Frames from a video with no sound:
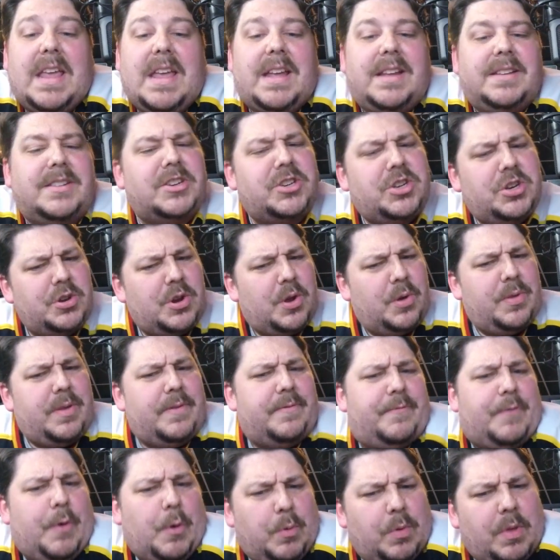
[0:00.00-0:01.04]
Did you know
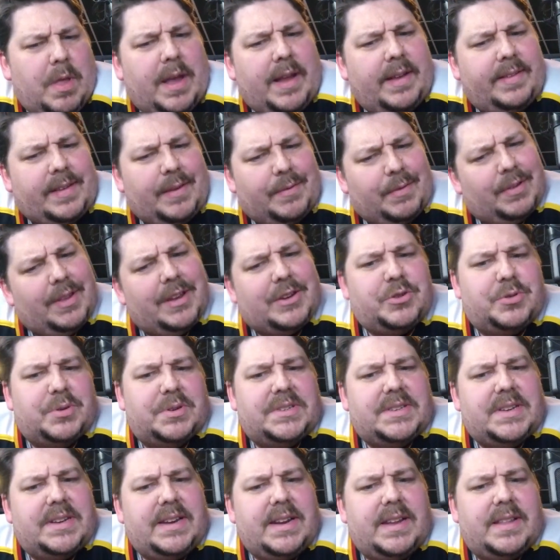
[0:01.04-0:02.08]
that phone lines have
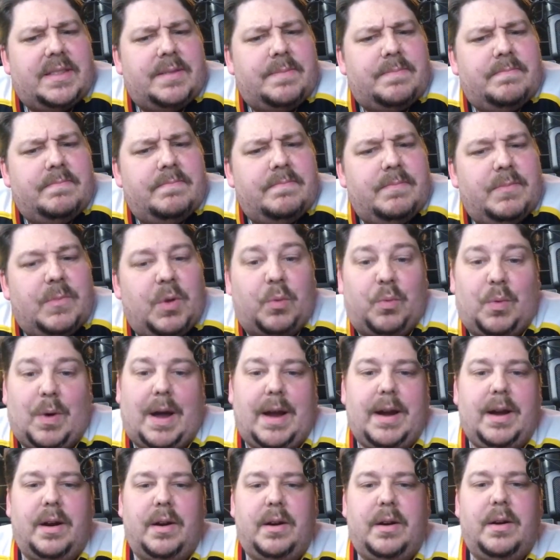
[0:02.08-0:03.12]
electricity in them? The
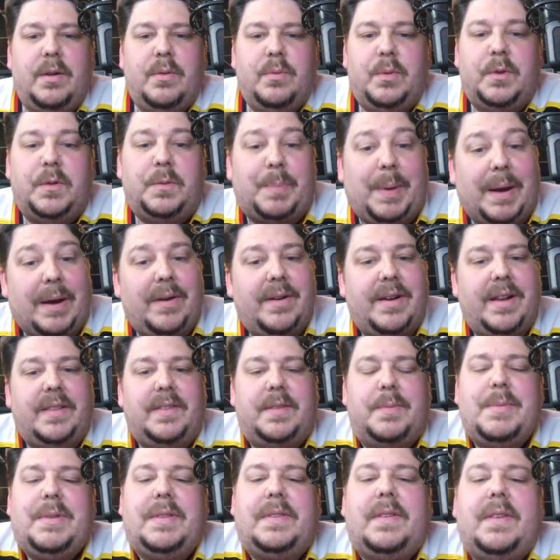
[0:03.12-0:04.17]
wire was buried in
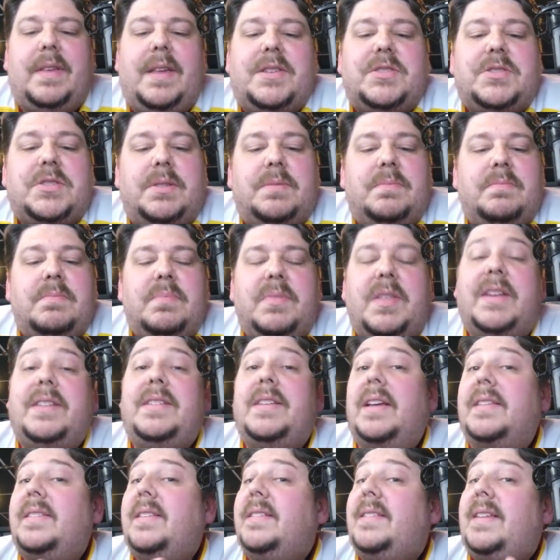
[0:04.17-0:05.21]
some insulation that
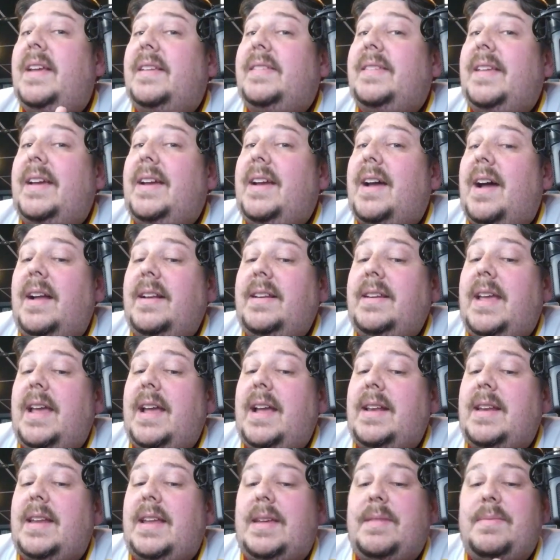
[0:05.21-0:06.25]
doesn't taste like cotton
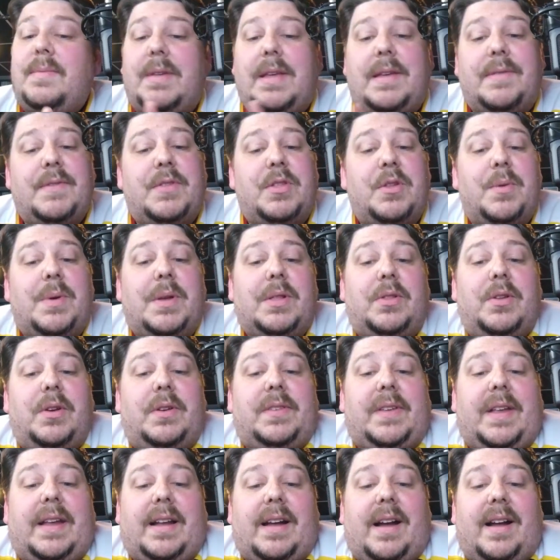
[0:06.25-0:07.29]
candy, even though it
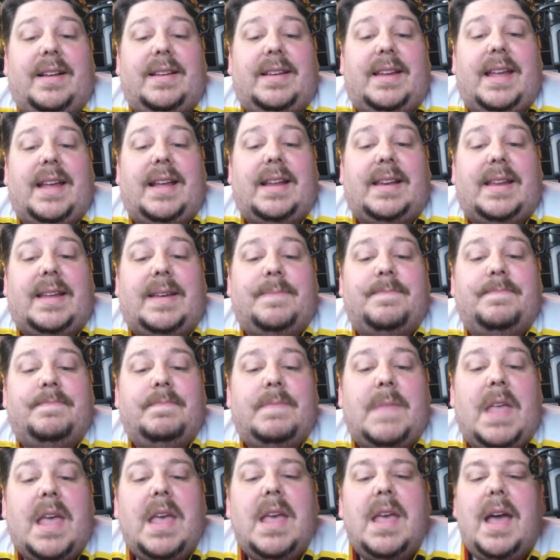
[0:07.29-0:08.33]
looks like cotton candy.
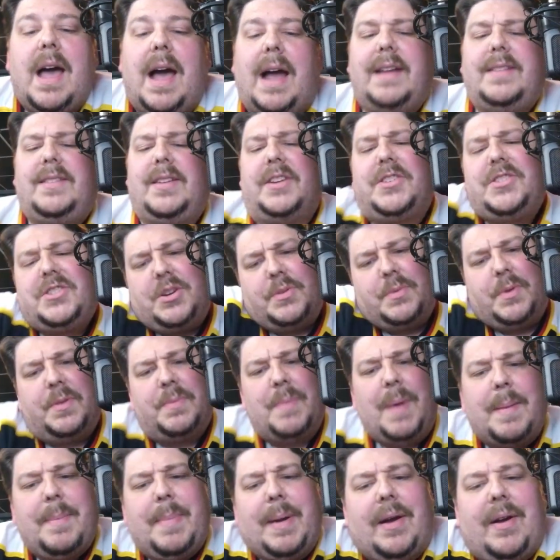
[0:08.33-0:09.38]
I touched it with
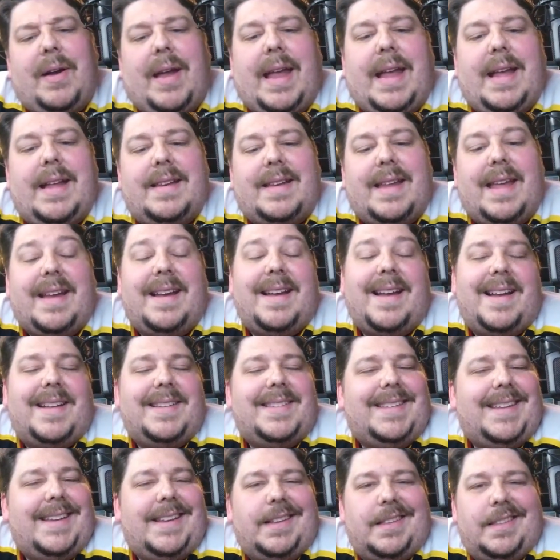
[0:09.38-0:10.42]
my bare hand and
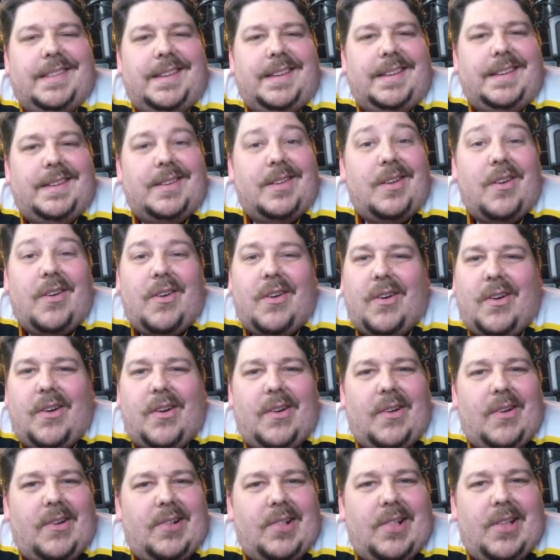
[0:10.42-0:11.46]
got tingly
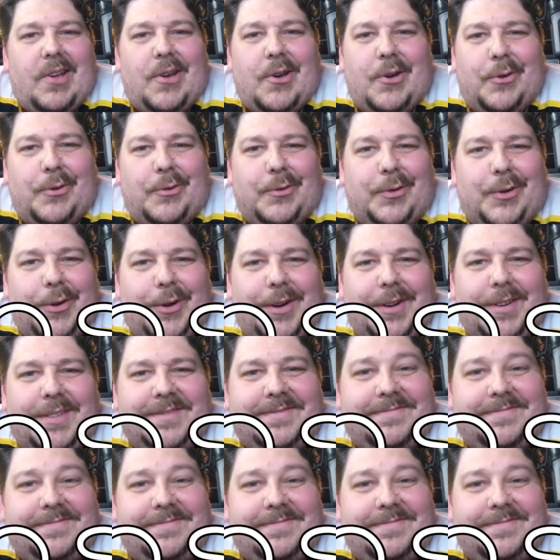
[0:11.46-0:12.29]
all over.